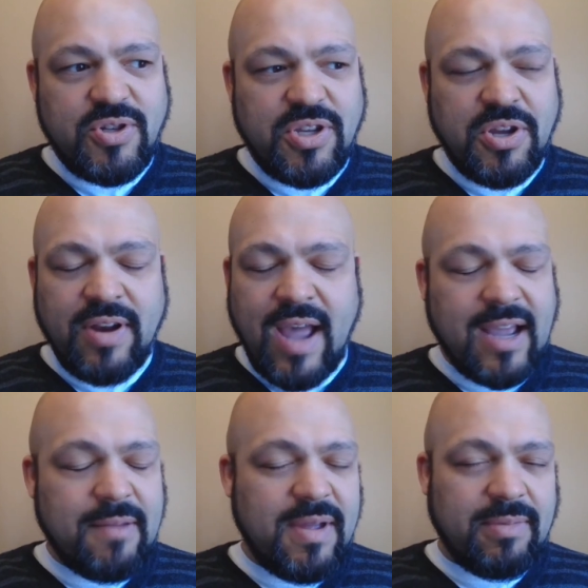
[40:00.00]
You're not
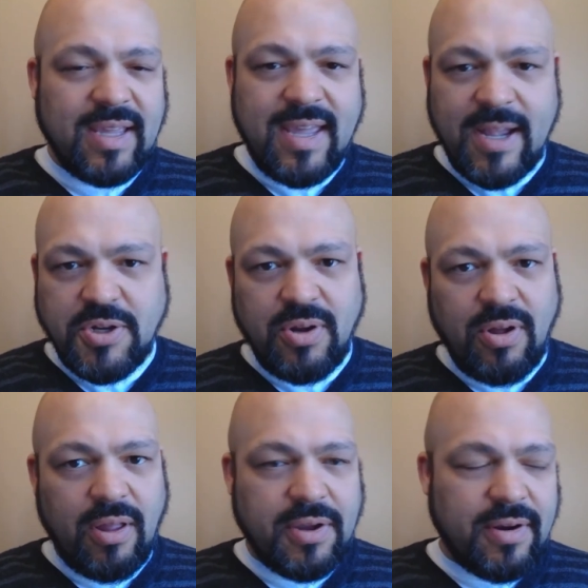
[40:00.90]
going to be able to catch it
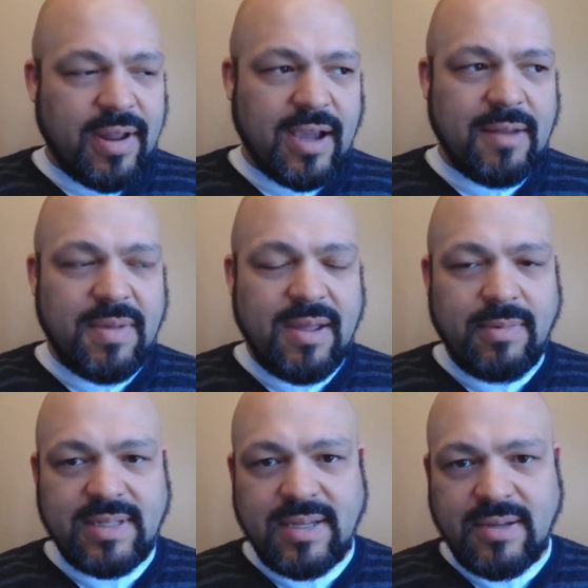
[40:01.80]
all. You're not going to be
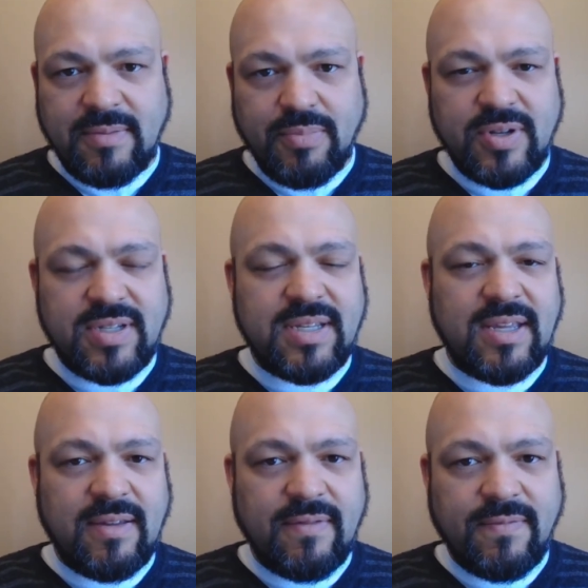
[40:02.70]
able to
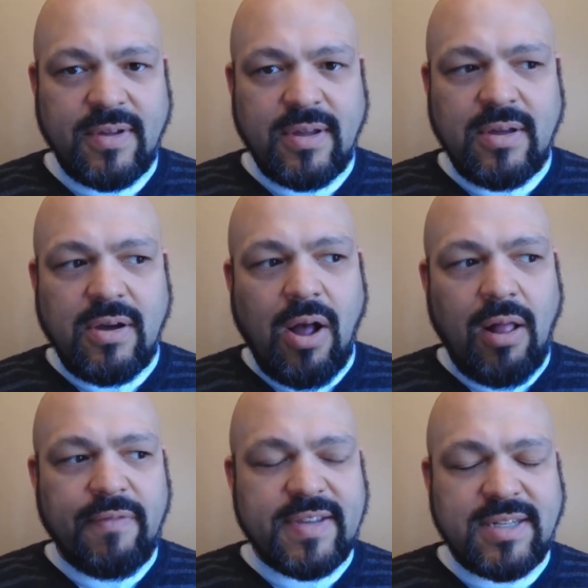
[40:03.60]
perceive
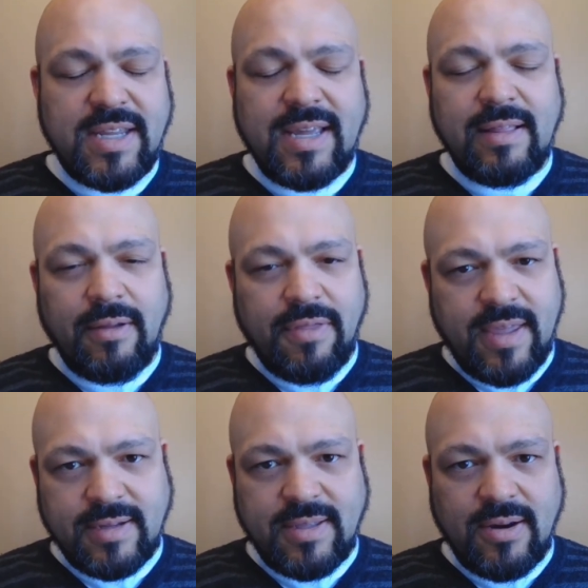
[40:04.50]
all the sneaky little
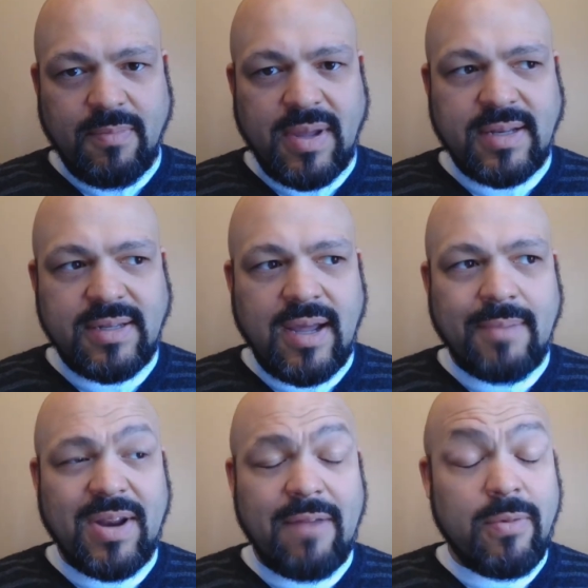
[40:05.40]
things that are being
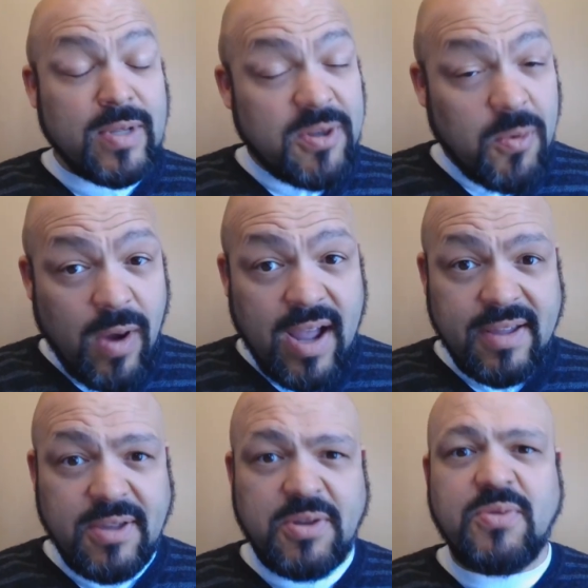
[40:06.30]
done. But every once in a while,
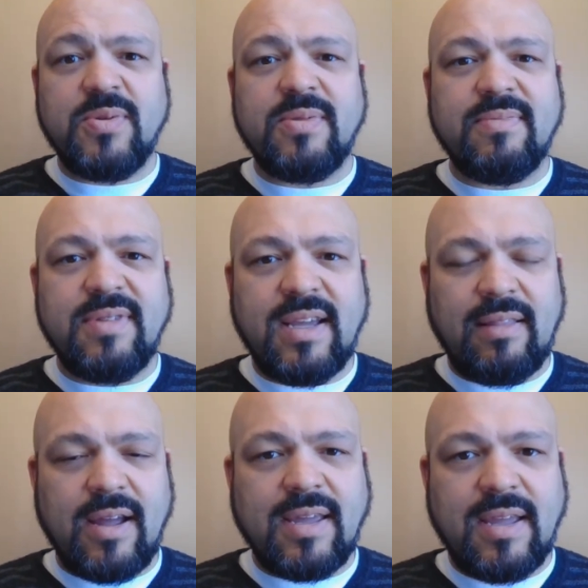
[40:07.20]
you do get
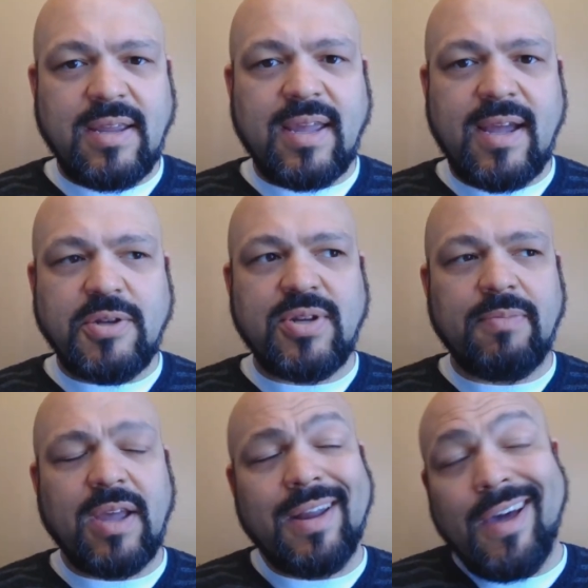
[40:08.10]
lucky and you catch
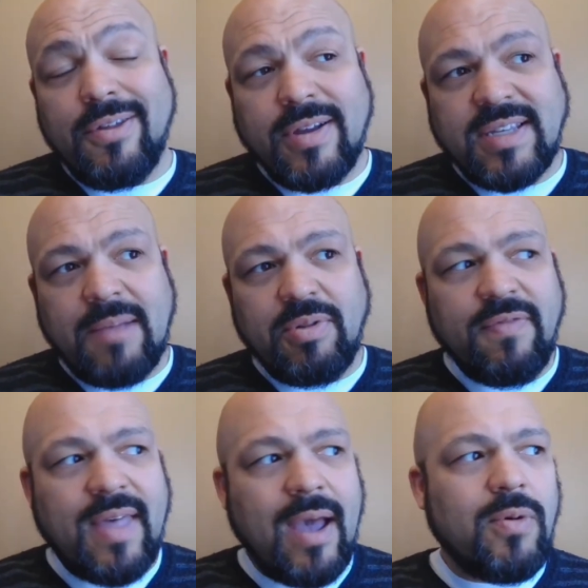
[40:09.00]
something. Another example
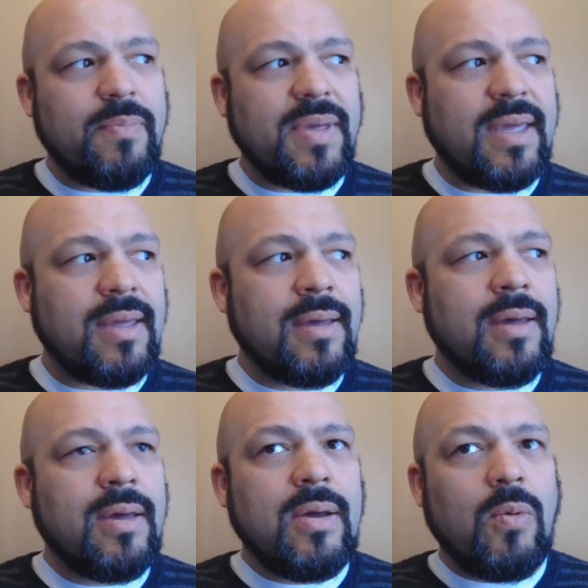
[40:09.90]
of that would be
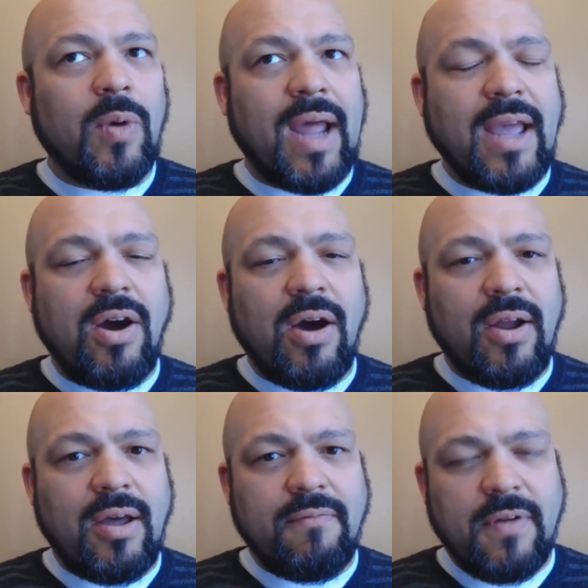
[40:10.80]
when I caught
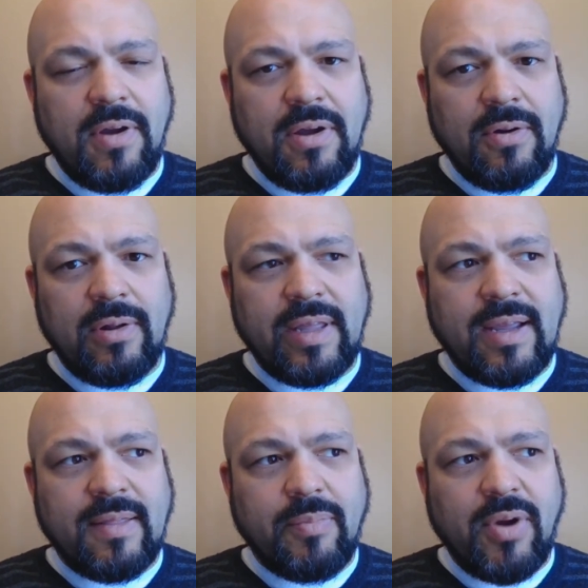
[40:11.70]
on very early
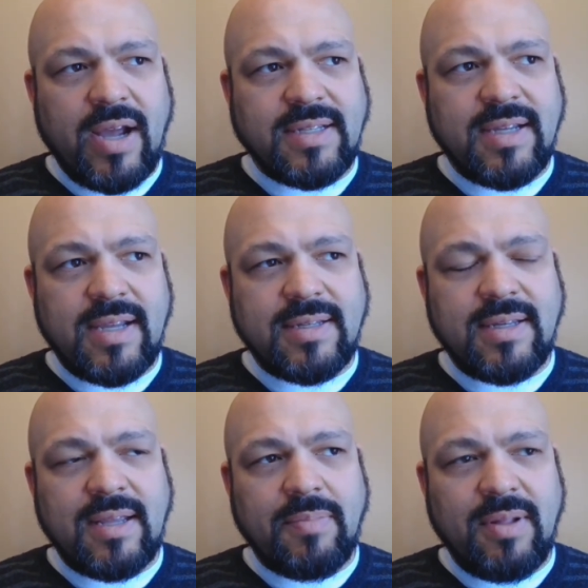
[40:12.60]
in the process
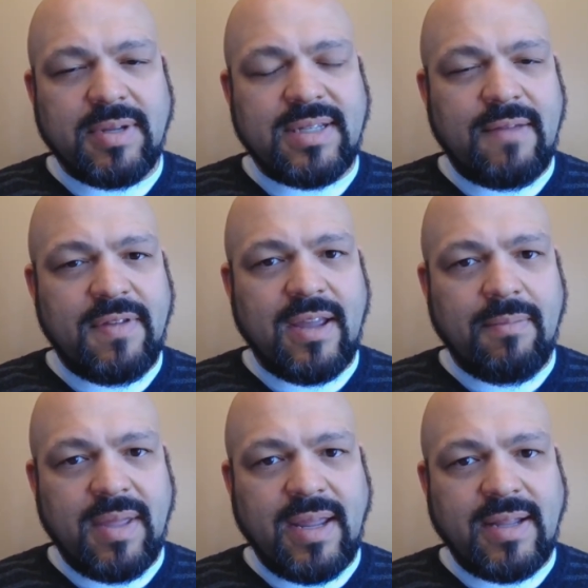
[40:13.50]
in Public Safety
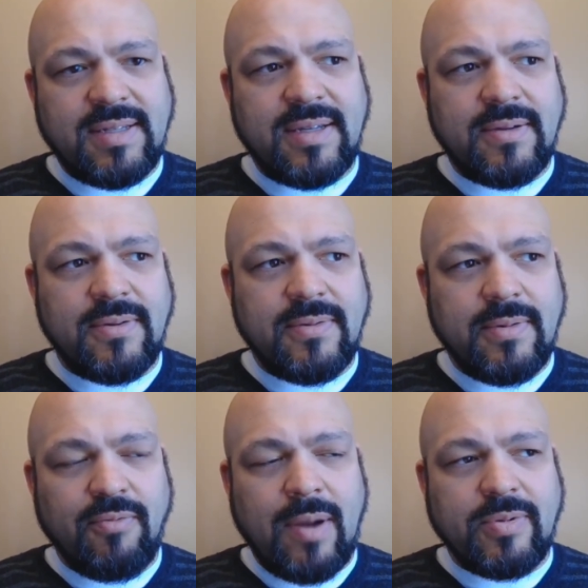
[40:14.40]
Committee to
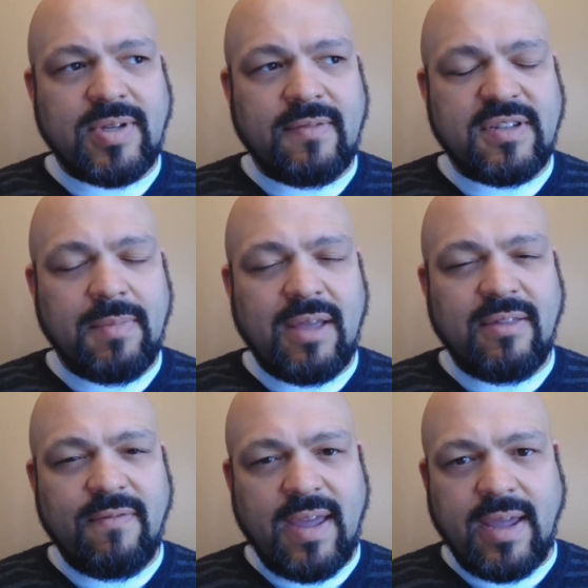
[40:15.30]
Representative
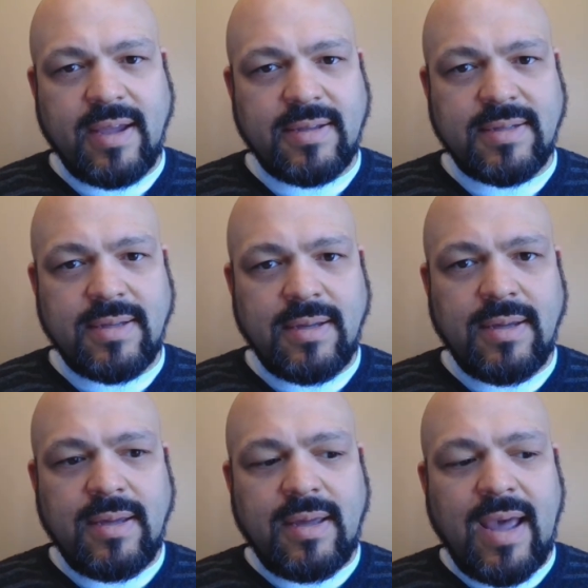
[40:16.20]
Samantha Vang's
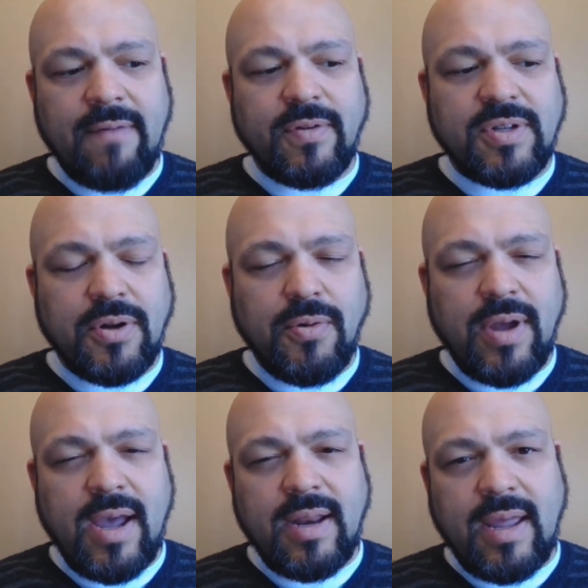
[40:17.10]
effort to
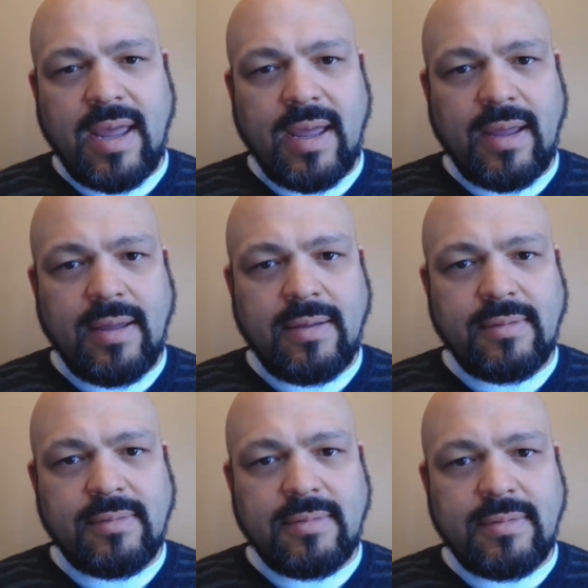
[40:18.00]
create a
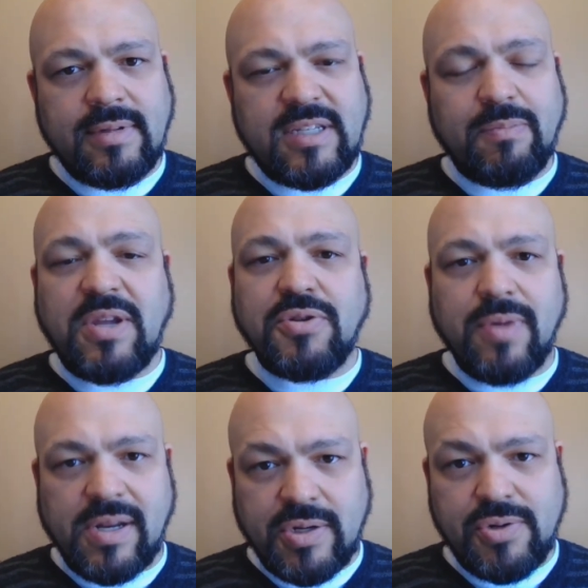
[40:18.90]
speech
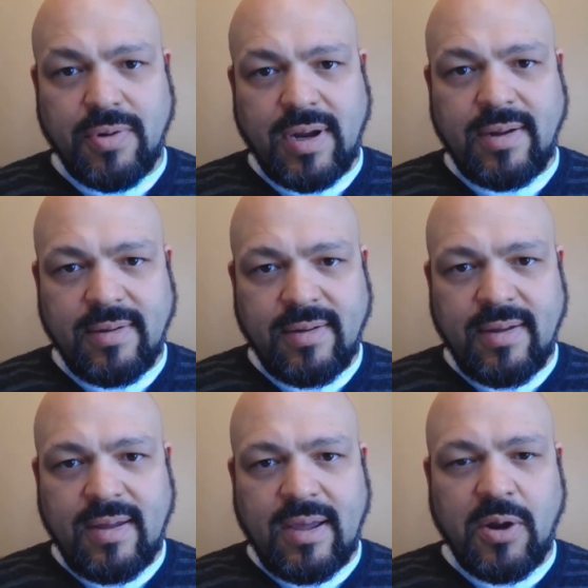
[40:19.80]
registry
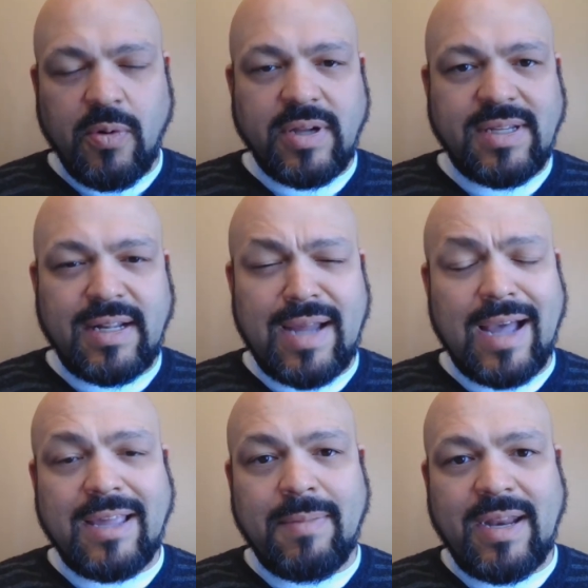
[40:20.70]
in order to
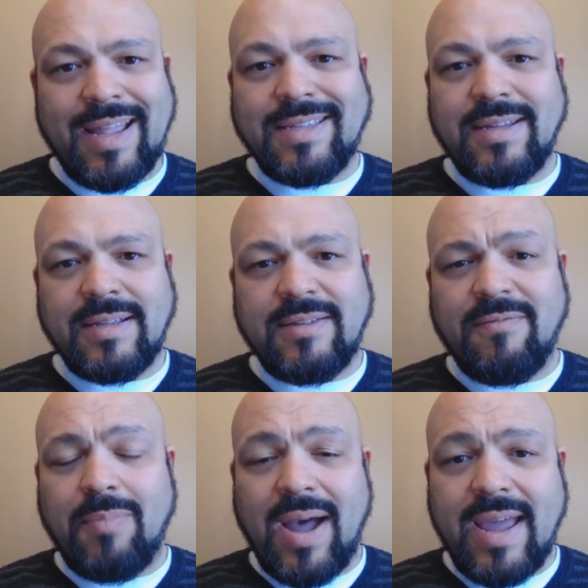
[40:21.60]
document incidents
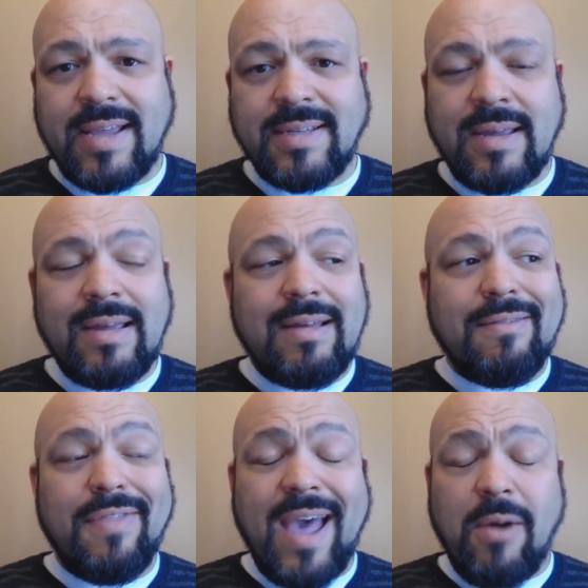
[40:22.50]
of bias.
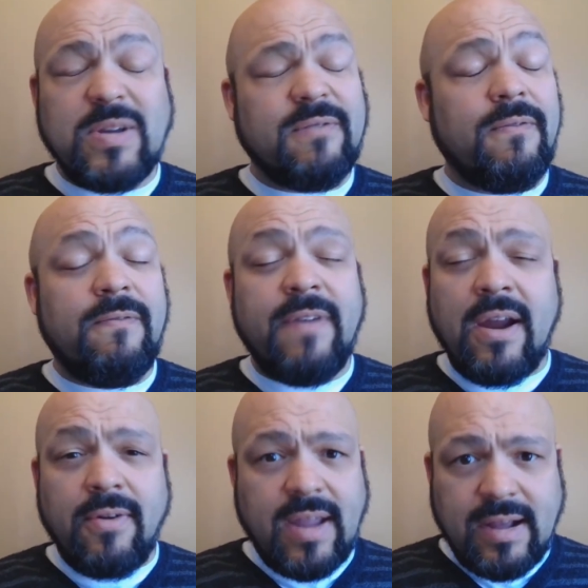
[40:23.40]
That was
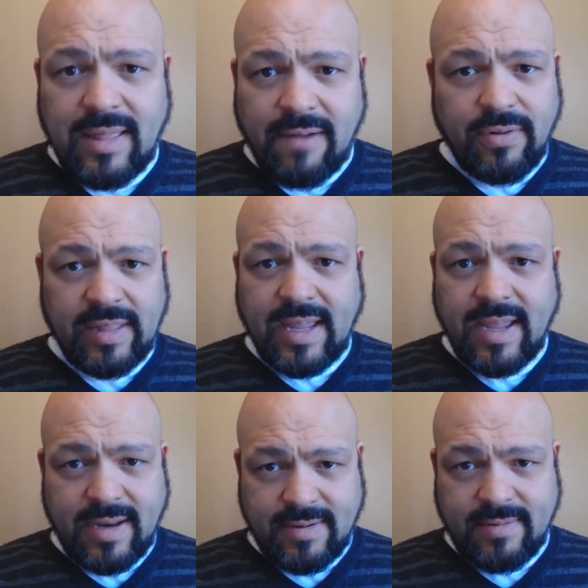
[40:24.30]
very cleverly
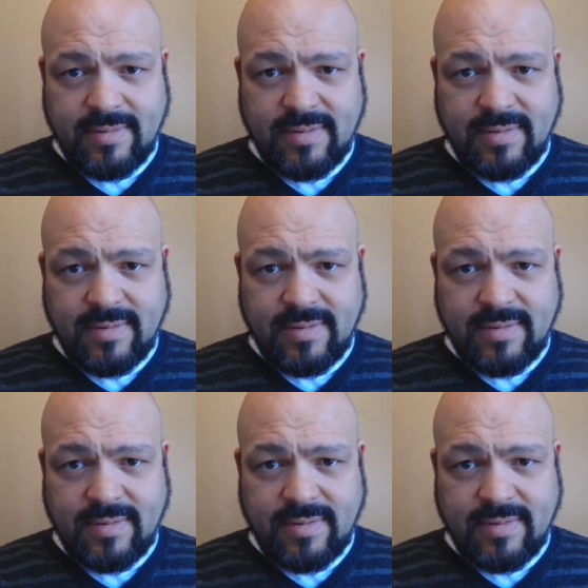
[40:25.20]
hidden.